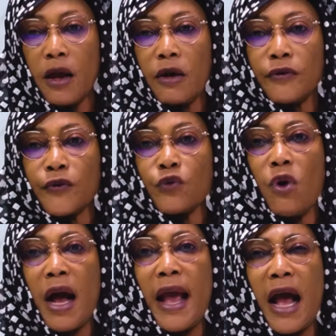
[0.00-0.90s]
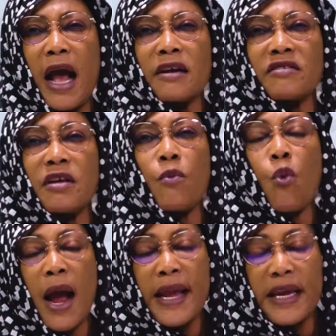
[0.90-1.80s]
So I asked him
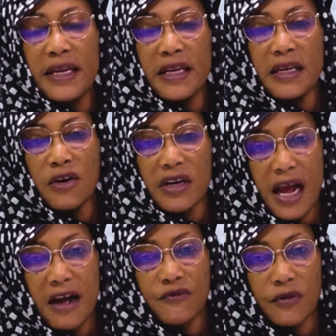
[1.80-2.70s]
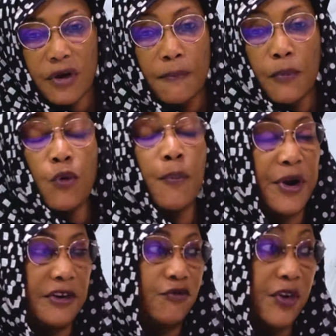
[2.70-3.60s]
why he did not have a
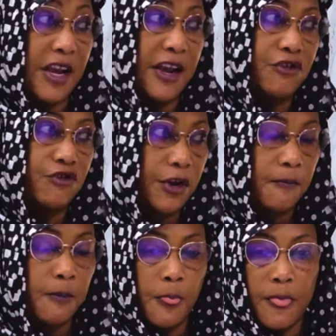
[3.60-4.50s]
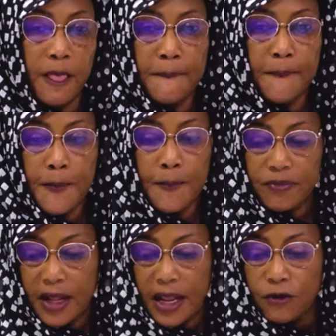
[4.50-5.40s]
blueprint for the country.
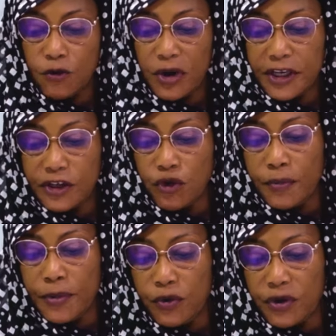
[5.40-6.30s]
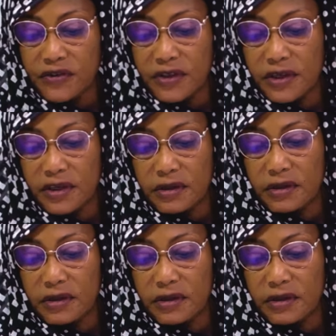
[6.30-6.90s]
And what he told me was that